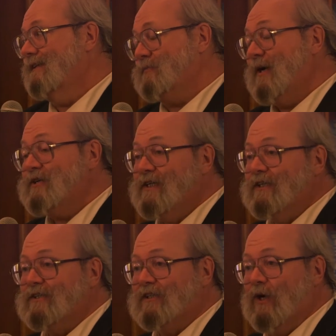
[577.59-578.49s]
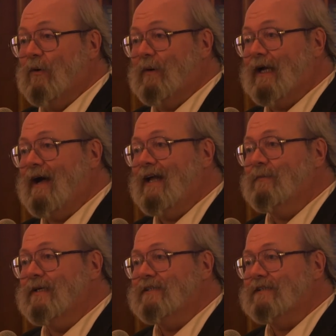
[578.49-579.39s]
especially in slower
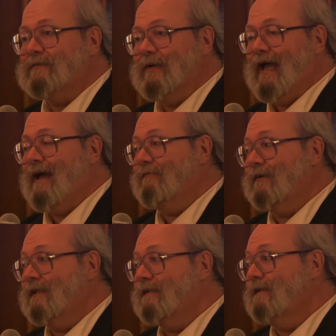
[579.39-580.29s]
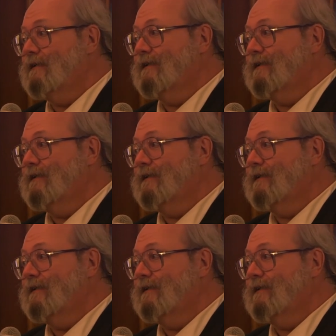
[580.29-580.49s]
economies, we have a,